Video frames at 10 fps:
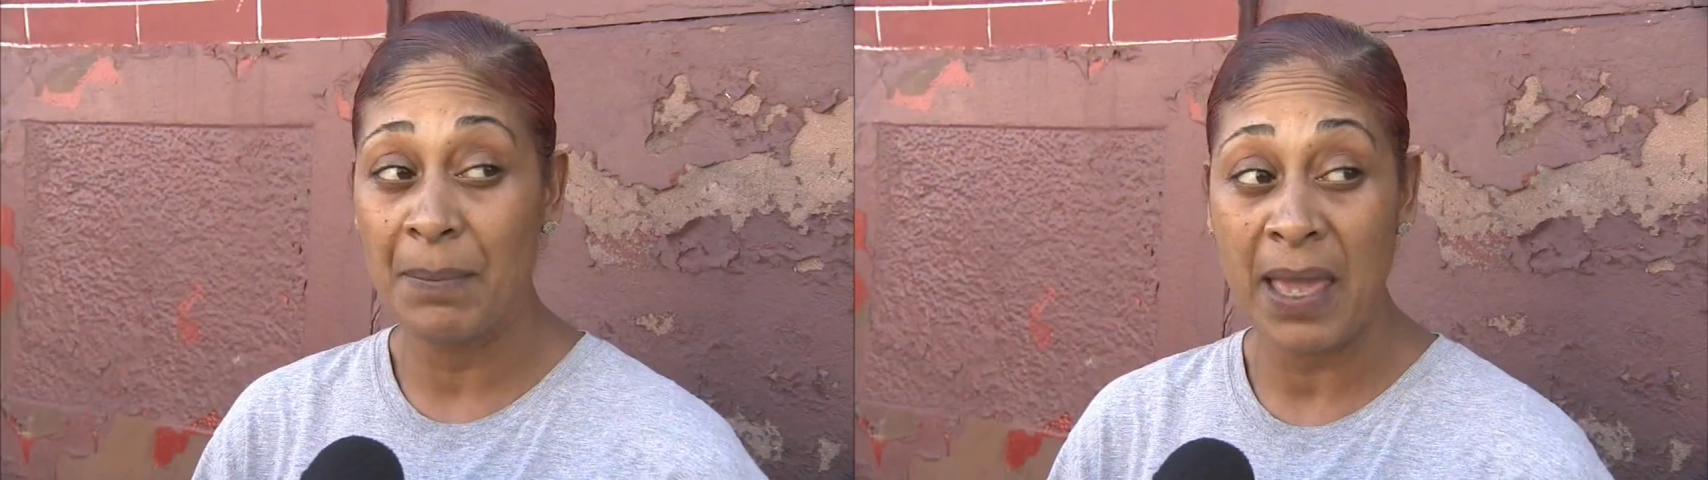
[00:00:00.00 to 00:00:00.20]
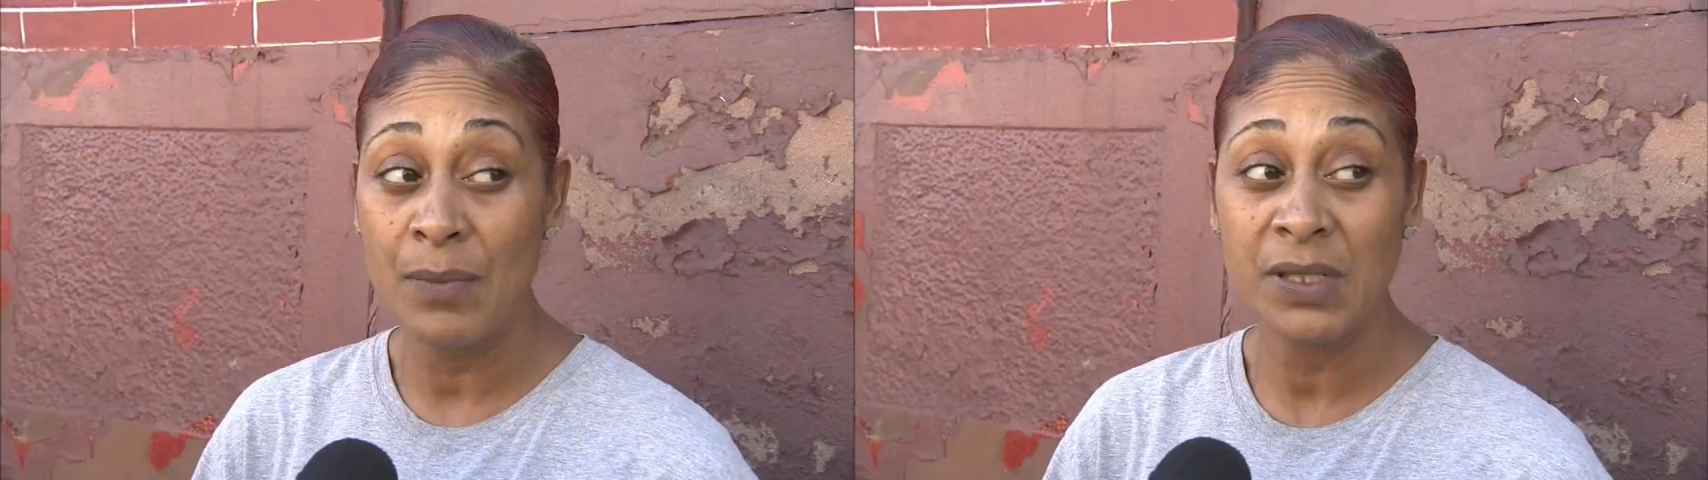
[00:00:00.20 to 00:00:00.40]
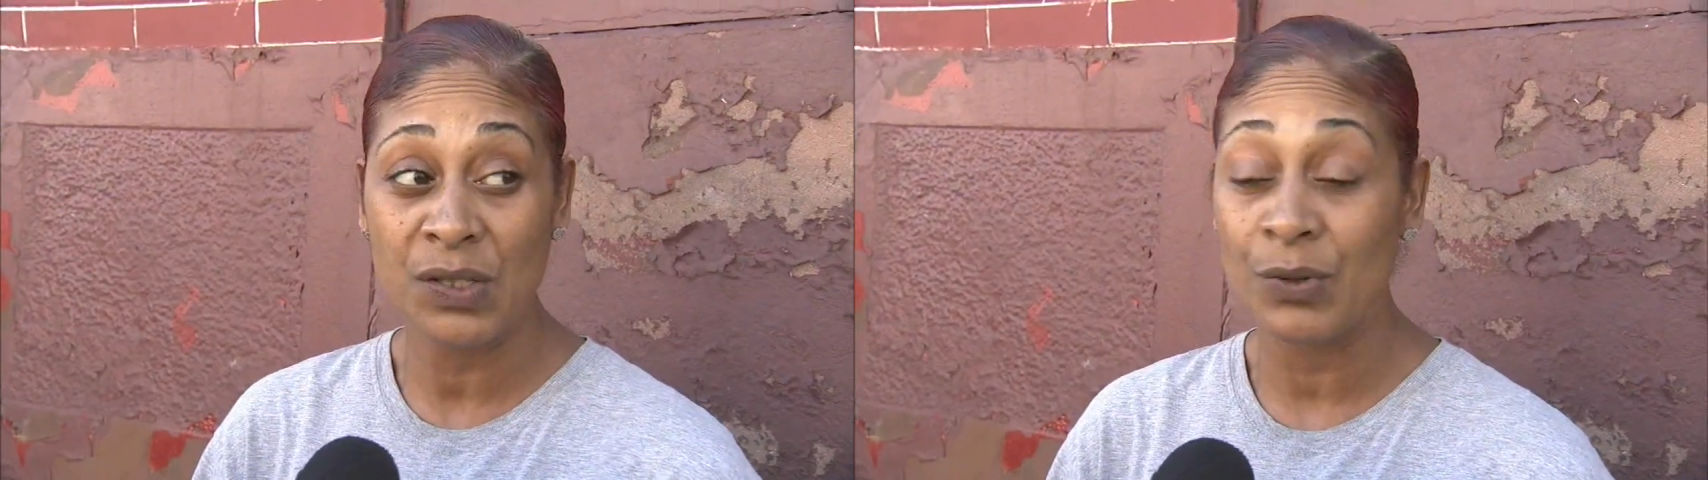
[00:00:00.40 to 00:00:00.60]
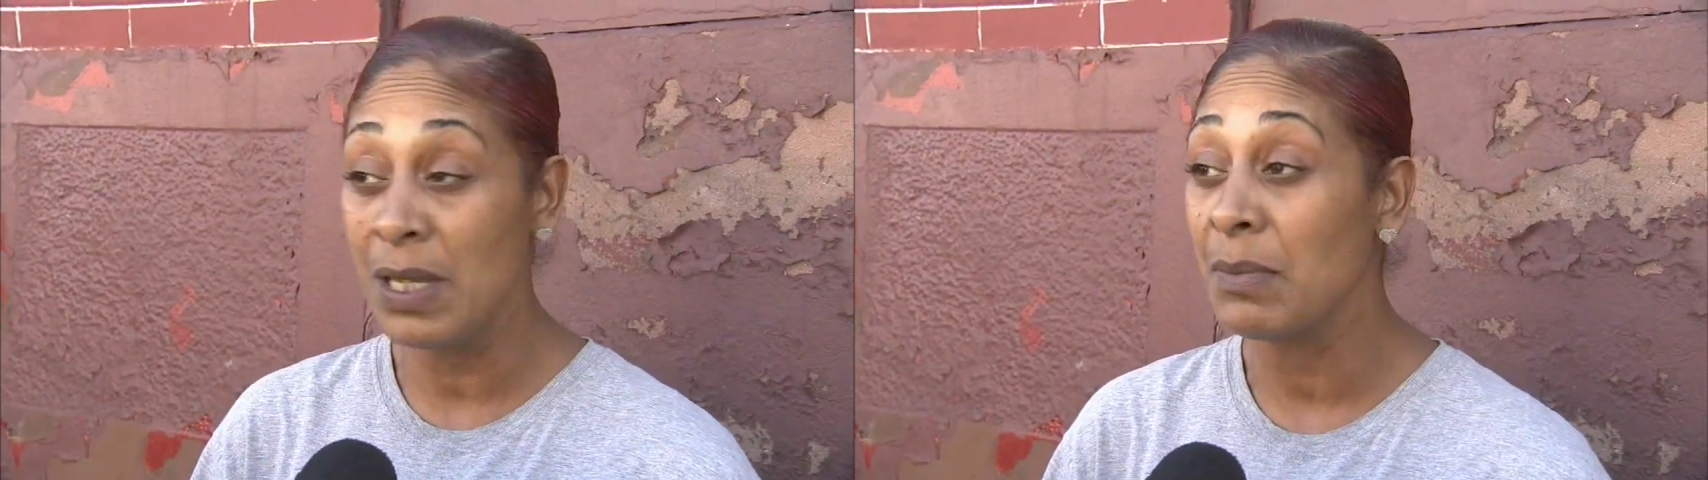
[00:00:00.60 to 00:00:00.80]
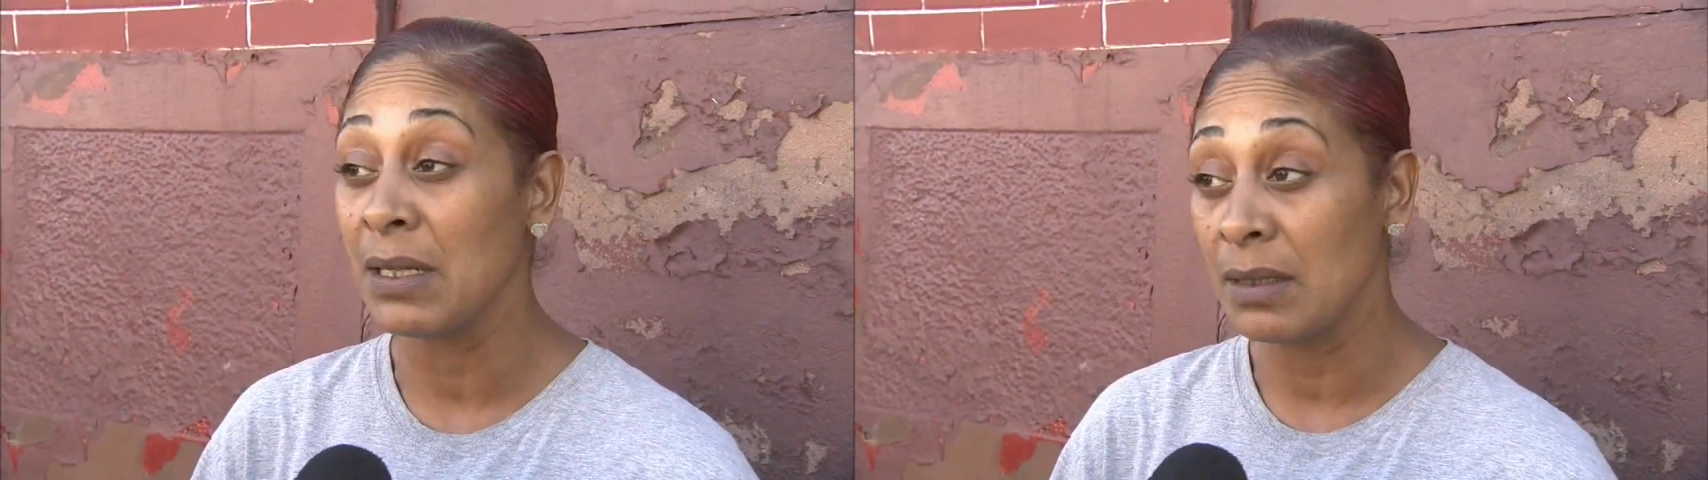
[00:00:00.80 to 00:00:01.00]
The man was
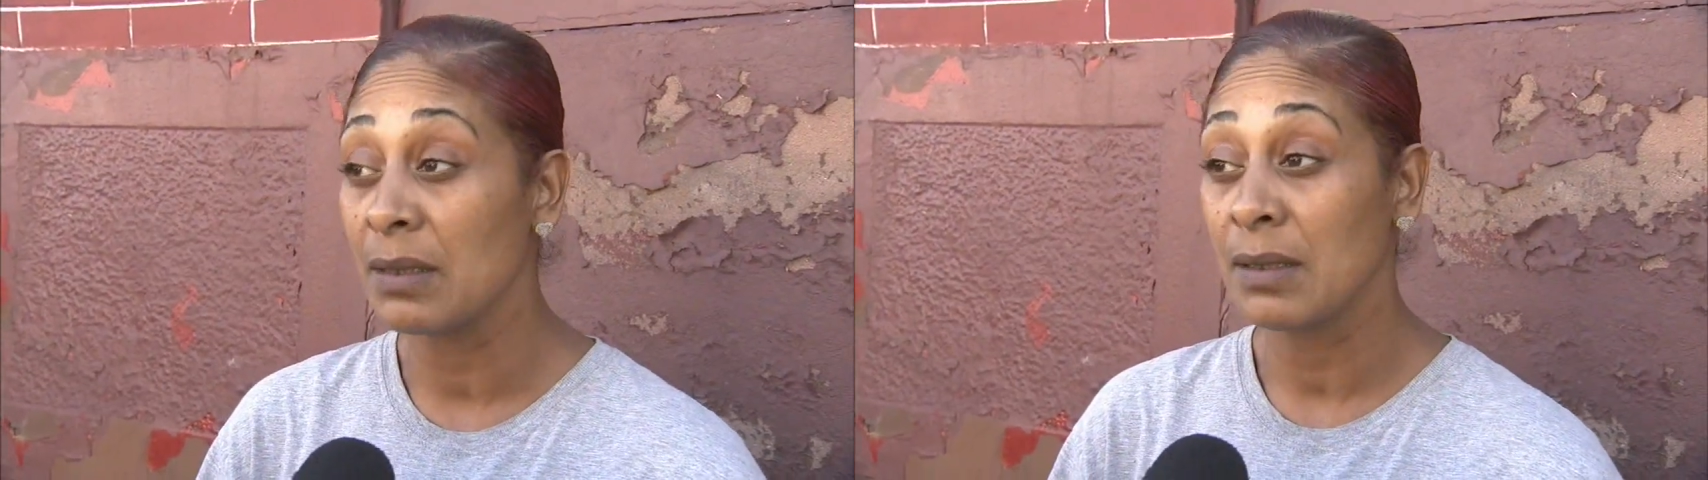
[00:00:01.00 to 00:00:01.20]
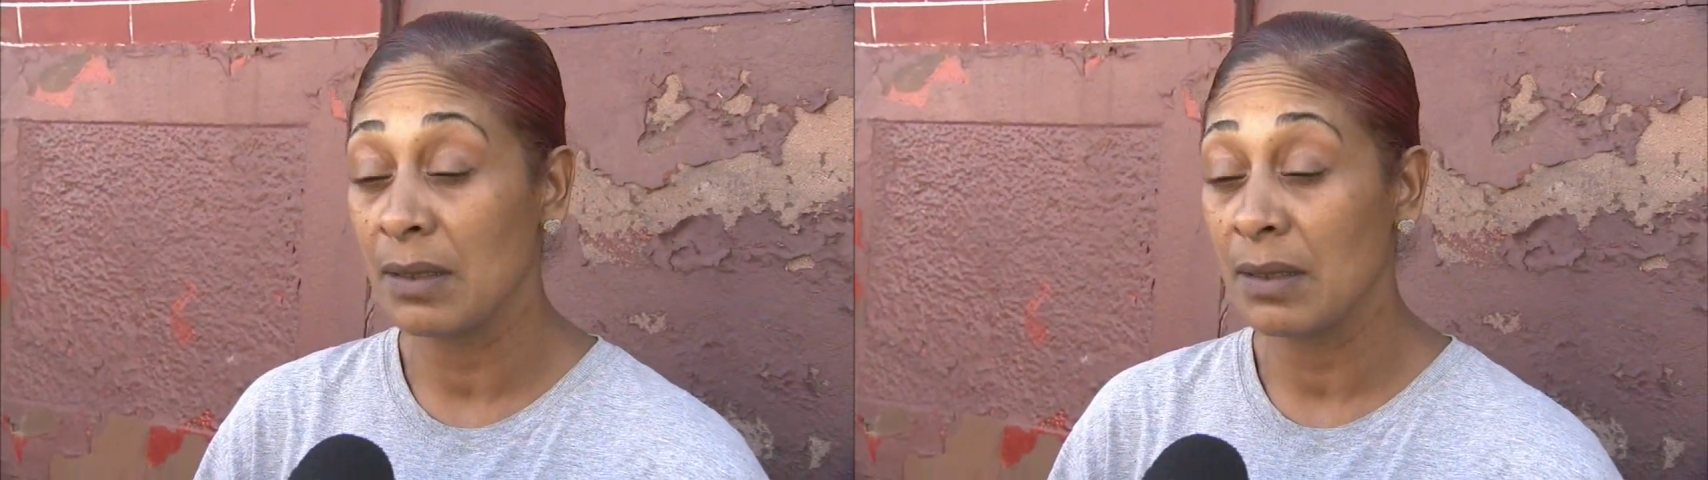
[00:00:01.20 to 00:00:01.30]
screaming.